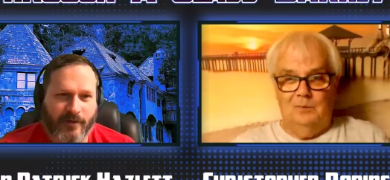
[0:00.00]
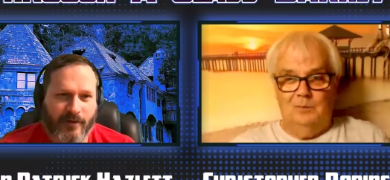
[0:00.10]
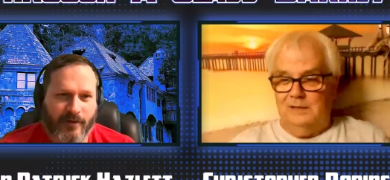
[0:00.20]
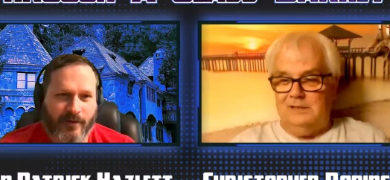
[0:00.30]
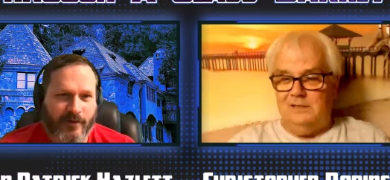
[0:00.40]

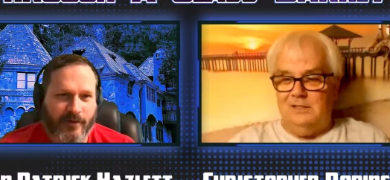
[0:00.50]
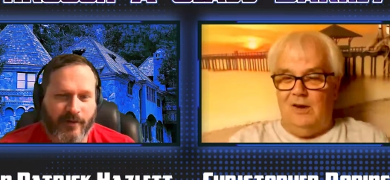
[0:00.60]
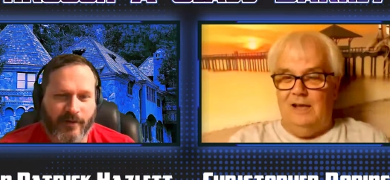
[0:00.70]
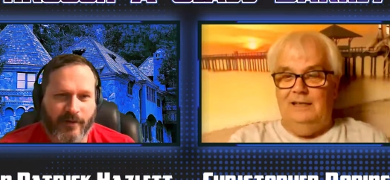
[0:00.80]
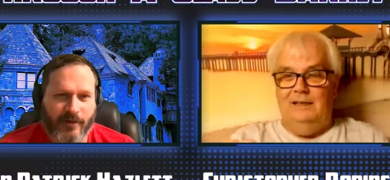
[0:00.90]
Speaker 1: but it's a
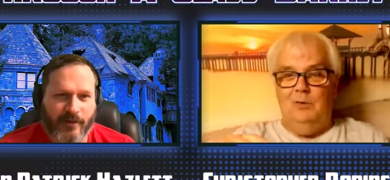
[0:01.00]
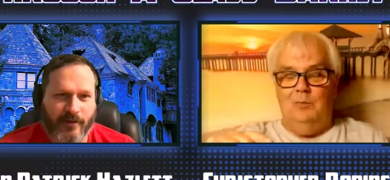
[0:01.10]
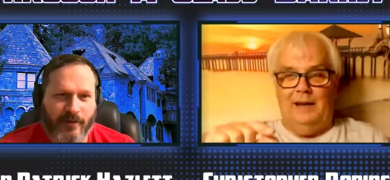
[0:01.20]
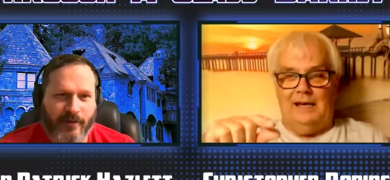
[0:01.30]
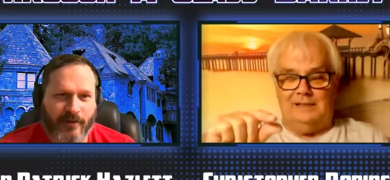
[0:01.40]
tiny little
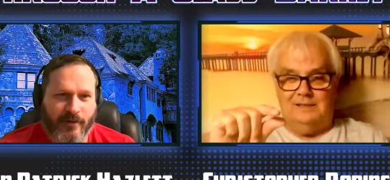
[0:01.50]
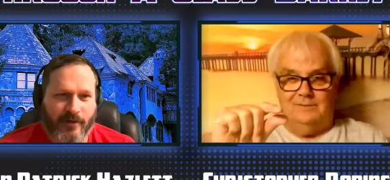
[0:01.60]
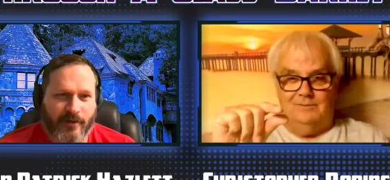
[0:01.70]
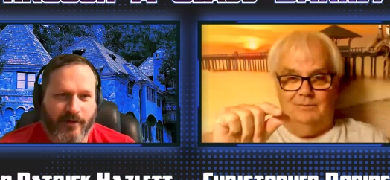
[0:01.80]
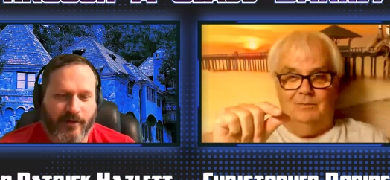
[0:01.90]
black
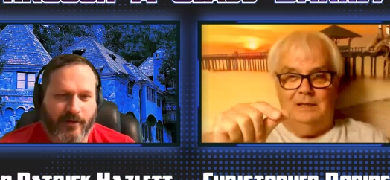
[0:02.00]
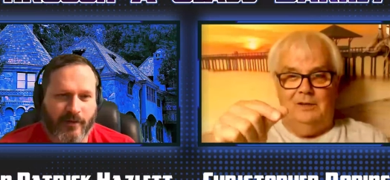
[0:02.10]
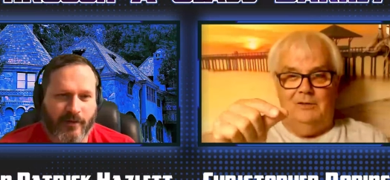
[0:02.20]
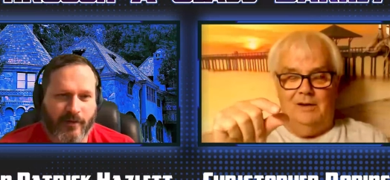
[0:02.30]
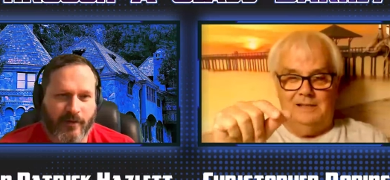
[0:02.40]

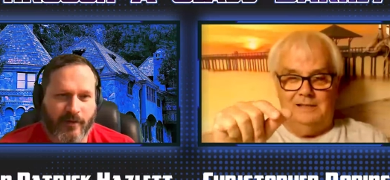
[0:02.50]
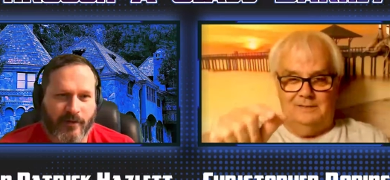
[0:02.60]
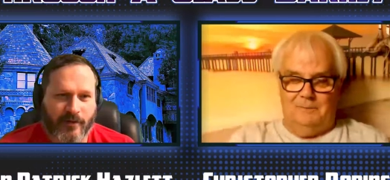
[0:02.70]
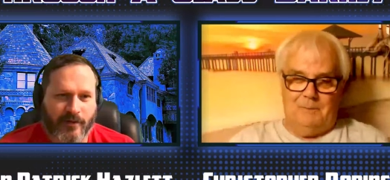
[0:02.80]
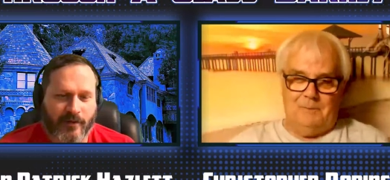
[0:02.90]
meteorite
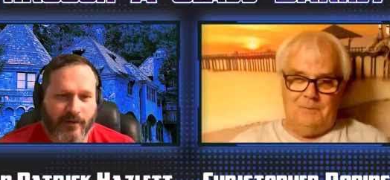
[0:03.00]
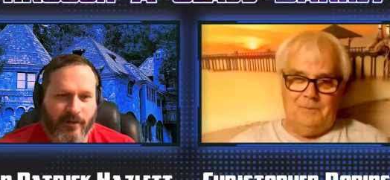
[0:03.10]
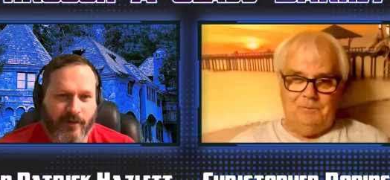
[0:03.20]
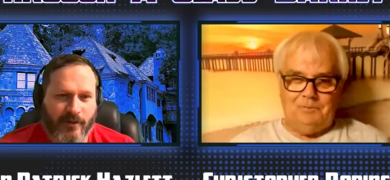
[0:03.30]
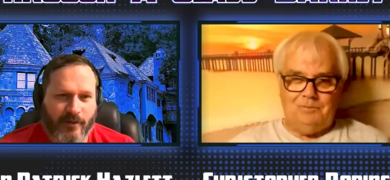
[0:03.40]

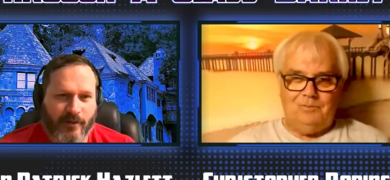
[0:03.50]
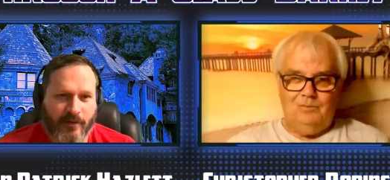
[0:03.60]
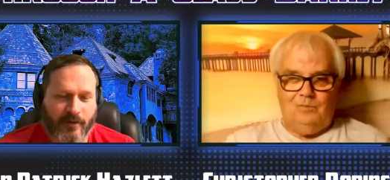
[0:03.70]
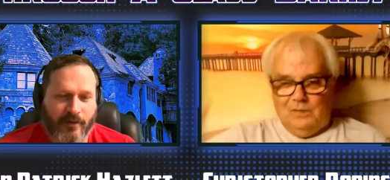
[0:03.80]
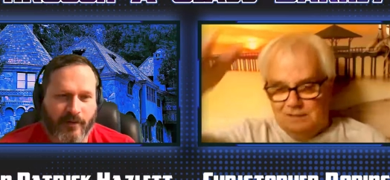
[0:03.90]

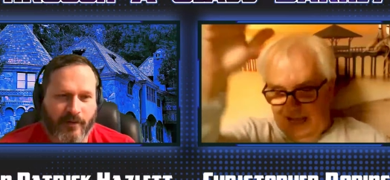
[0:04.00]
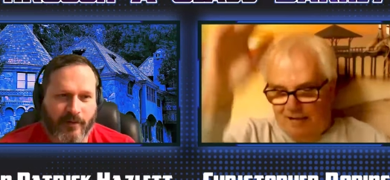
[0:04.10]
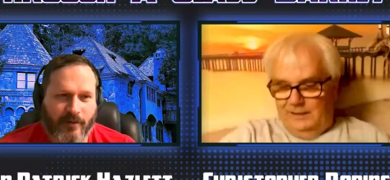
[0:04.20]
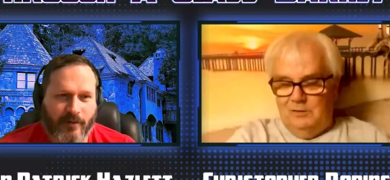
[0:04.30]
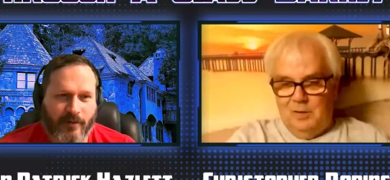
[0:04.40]

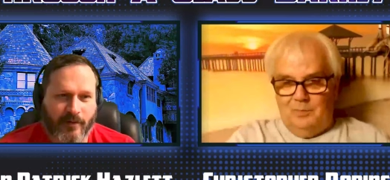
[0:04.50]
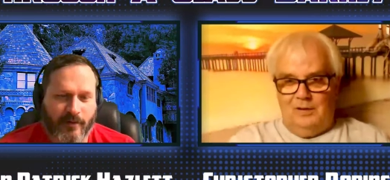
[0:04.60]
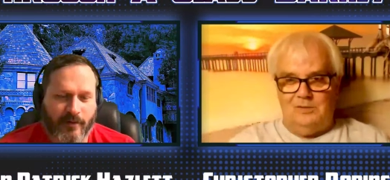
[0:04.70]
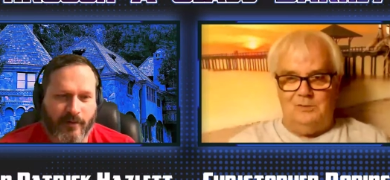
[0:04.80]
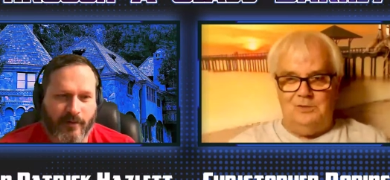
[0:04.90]
landed on the
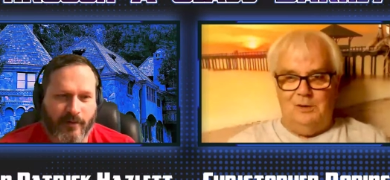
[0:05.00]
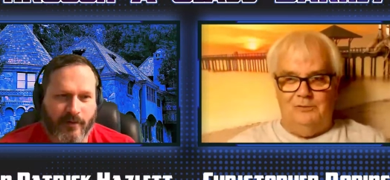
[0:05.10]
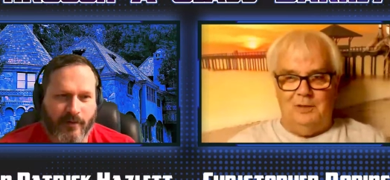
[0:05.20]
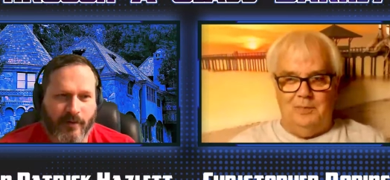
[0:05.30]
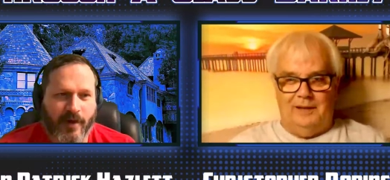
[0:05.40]
parcel shelf
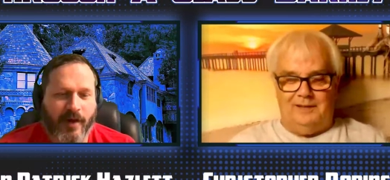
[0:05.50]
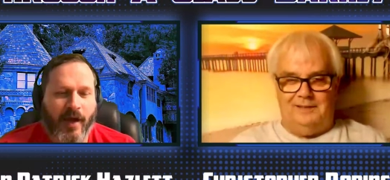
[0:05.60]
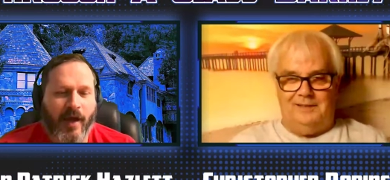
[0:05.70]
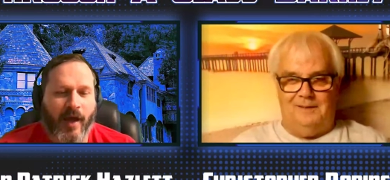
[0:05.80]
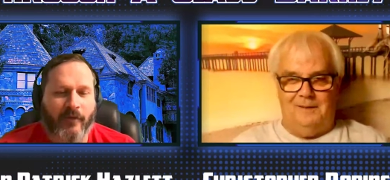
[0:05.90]
in the back of the
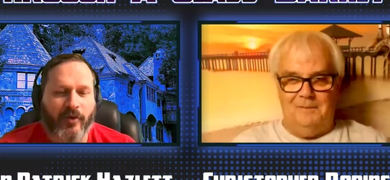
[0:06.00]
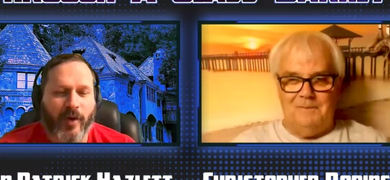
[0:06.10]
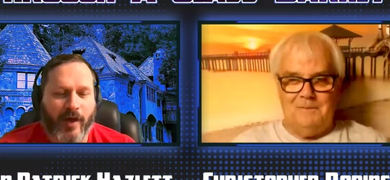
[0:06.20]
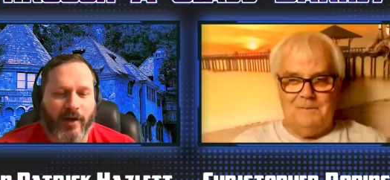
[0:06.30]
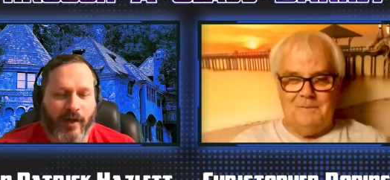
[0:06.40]
car.
Speaker 2: Have you
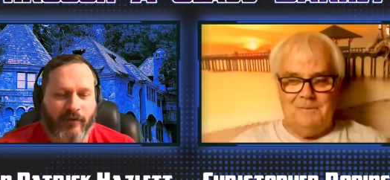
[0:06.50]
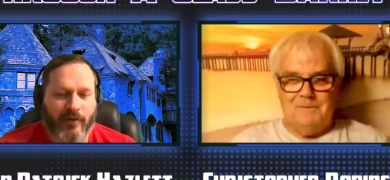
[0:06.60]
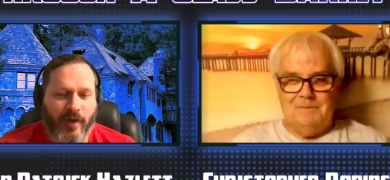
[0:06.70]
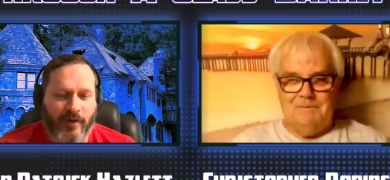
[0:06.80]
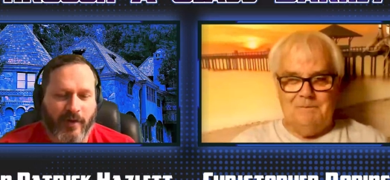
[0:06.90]

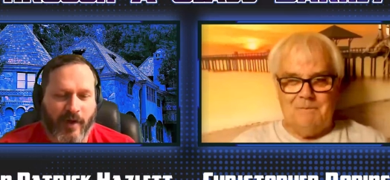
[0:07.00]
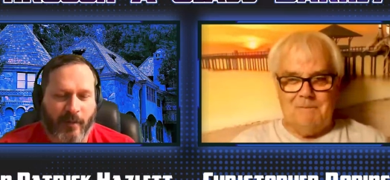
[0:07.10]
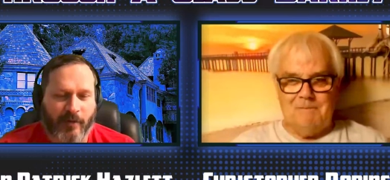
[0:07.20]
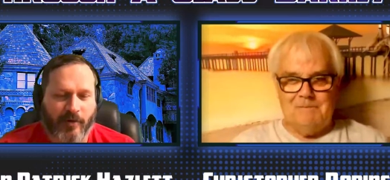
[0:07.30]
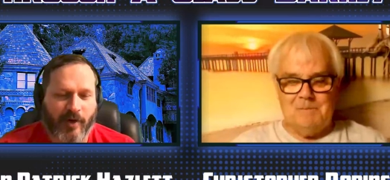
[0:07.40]
had the
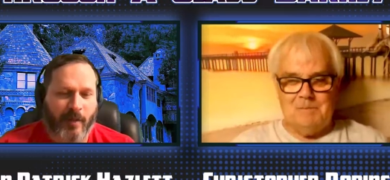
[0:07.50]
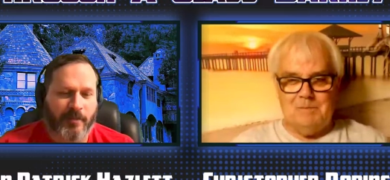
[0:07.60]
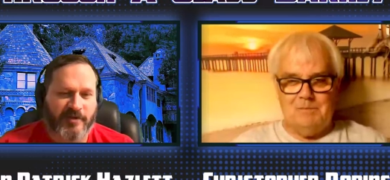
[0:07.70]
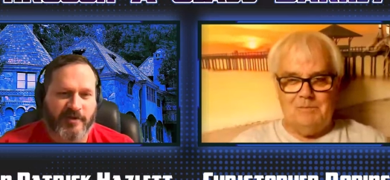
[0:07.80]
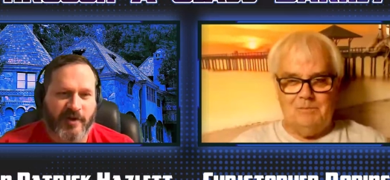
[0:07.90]
chemical
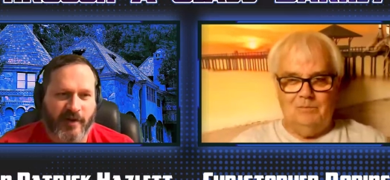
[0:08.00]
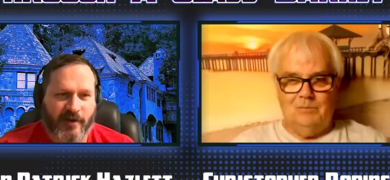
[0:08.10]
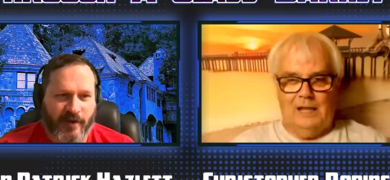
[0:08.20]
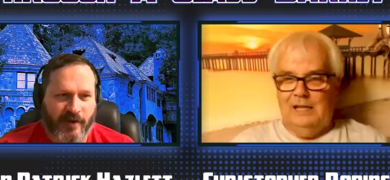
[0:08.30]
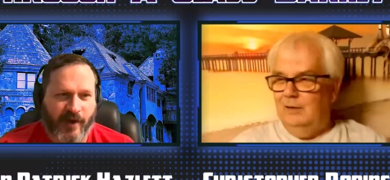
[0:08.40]
composition of that
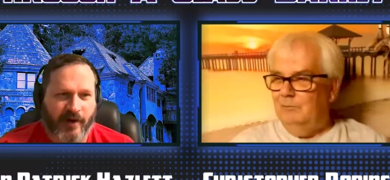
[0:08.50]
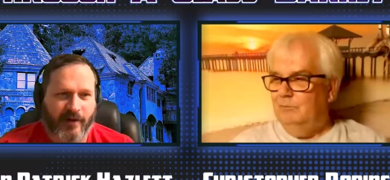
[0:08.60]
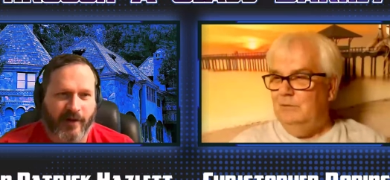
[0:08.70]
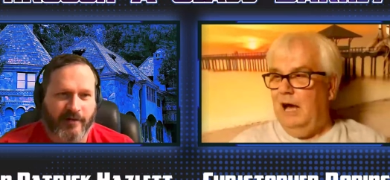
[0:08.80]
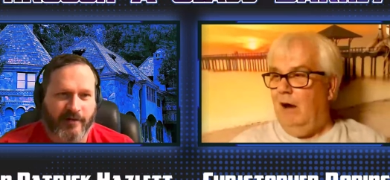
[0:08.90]
thing
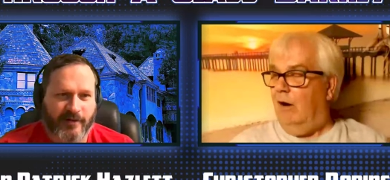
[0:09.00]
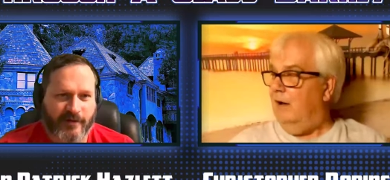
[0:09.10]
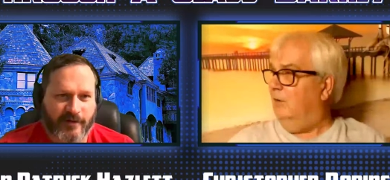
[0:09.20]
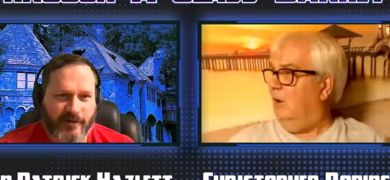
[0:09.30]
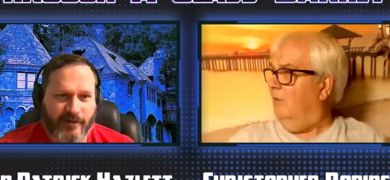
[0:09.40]
analyzed?
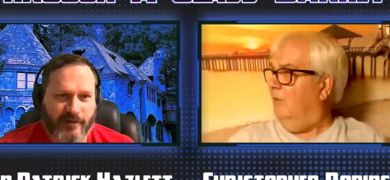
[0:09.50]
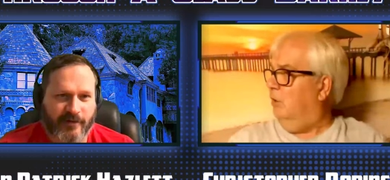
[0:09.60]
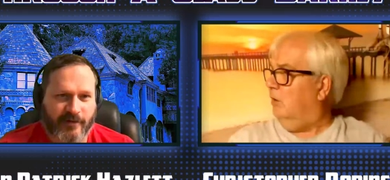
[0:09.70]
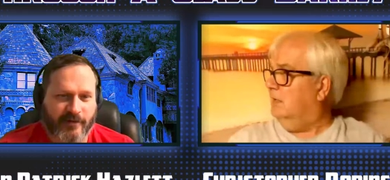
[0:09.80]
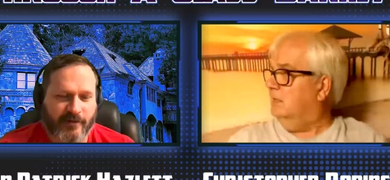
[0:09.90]
Speaker 1: No, I've
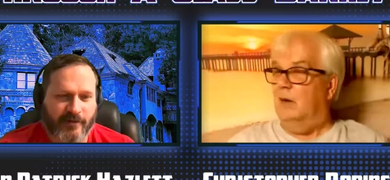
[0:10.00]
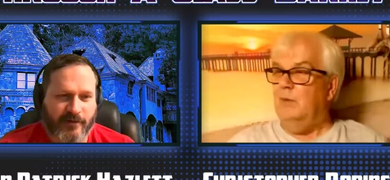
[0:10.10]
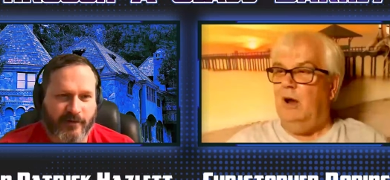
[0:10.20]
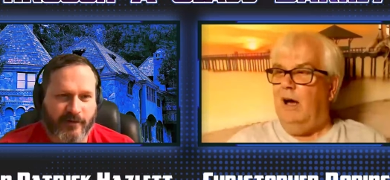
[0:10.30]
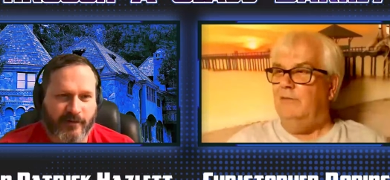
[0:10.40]
got it
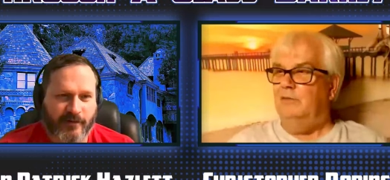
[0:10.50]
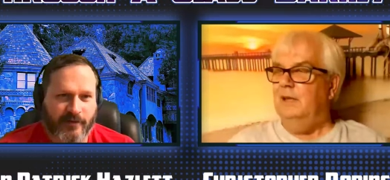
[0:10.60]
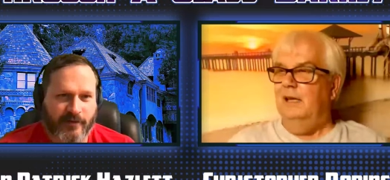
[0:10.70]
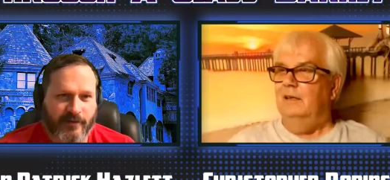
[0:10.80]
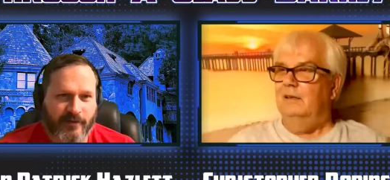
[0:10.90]
somewhere. I
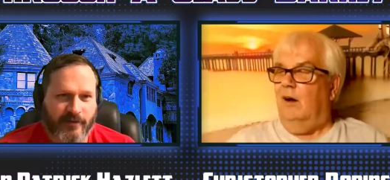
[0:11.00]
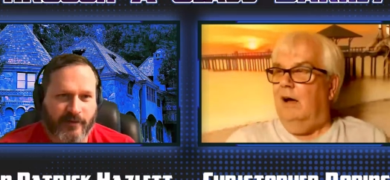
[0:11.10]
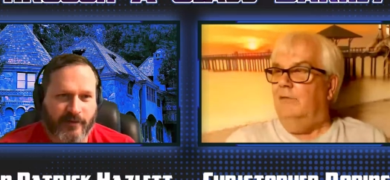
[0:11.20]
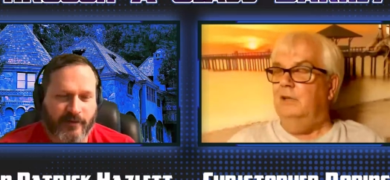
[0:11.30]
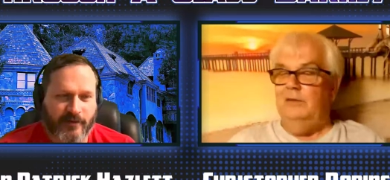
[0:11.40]

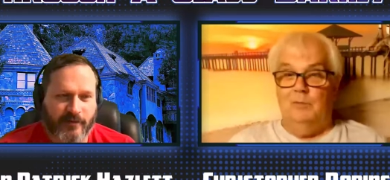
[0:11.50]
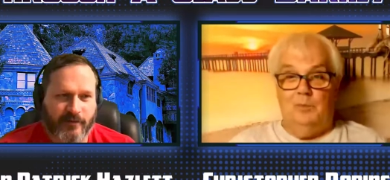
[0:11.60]
haven't even